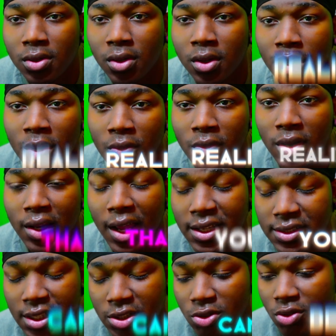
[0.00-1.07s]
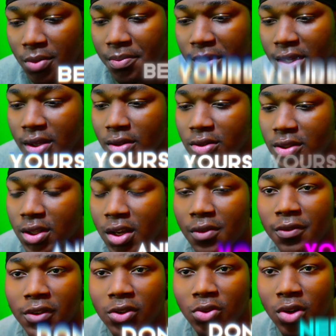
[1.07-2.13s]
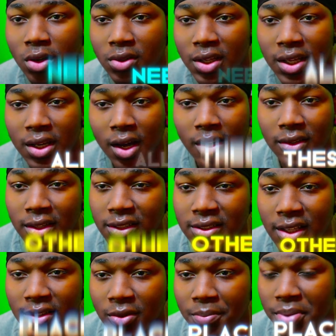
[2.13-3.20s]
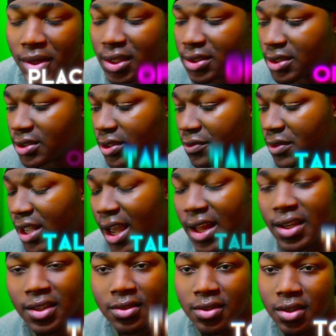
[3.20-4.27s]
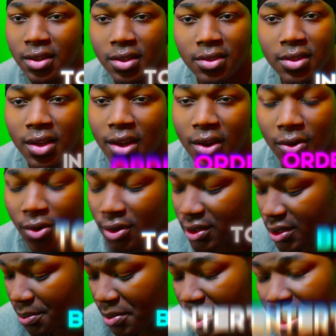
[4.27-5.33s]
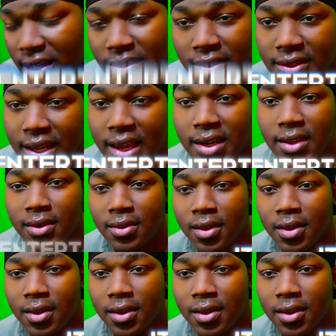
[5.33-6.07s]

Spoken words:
Realize that you can be yourself and you don't need all these other places of talent to in order to be entertaining.